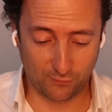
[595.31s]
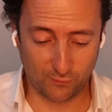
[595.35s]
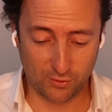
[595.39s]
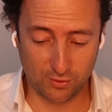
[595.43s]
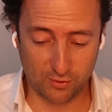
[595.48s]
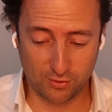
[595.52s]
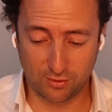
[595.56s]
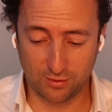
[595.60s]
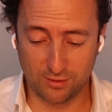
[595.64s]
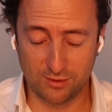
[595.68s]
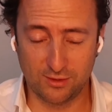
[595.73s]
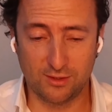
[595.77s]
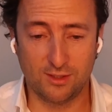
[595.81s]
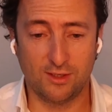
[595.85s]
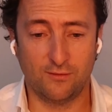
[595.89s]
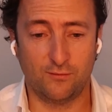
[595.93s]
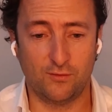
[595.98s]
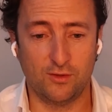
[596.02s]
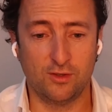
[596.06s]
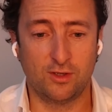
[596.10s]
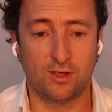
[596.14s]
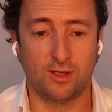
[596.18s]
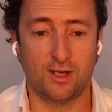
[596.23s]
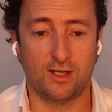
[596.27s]
if you can
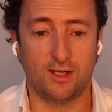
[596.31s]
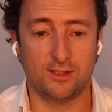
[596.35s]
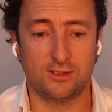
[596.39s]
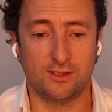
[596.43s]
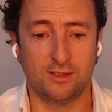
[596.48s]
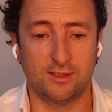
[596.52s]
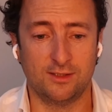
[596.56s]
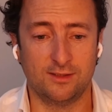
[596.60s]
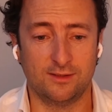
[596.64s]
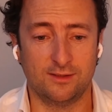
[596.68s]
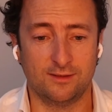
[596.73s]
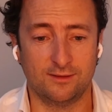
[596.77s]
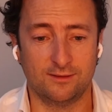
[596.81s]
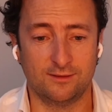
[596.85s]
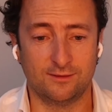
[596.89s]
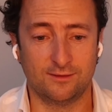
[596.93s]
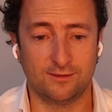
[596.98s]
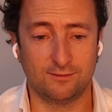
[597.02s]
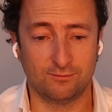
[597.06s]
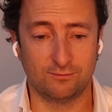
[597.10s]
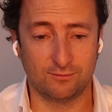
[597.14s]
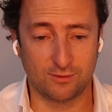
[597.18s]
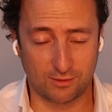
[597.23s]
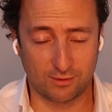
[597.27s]
if you can actually
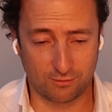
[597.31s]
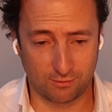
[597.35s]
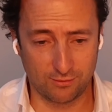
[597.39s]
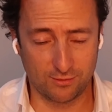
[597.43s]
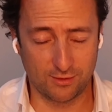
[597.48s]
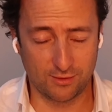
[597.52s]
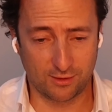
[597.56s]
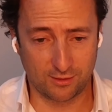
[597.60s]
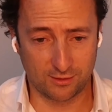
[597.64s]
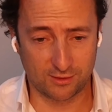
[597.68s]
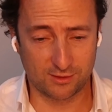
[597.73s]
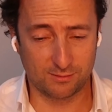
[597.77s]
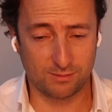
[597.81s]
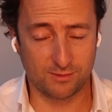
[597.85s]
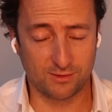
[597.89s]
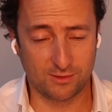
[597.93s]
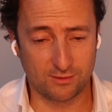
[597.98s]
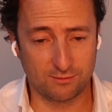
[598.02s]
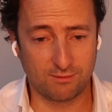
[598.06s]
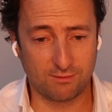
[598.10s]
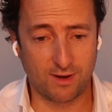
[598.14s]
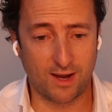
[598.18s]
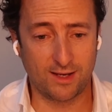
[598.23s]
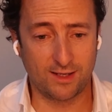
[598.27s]
recruit the
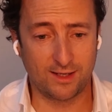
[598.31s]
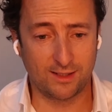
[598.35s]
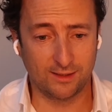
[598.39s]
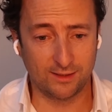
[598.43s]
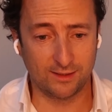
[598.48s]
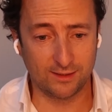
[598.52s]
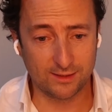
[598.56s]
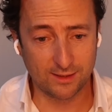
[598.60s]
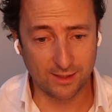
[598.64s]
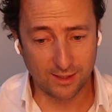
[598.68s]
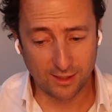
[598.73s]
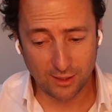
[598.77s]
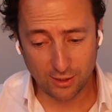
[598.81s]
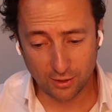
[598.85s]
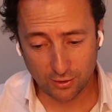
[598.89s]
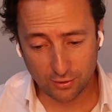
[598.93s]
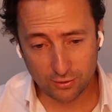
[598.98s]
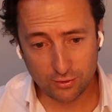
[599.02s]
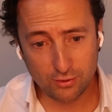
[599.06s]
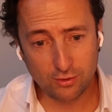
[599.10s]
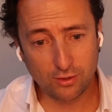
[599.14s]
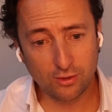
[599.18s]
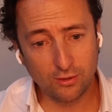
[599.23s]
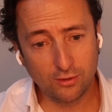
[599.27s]
customers directly,
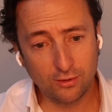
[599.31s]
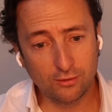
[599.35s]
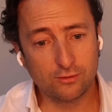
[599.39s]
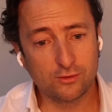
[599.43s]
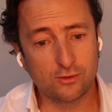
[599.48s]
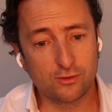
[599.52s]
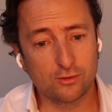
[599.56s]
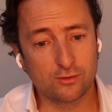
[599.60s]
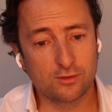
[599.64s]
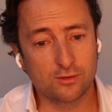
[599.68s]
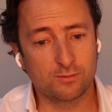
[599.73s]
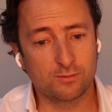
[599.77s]
you can launch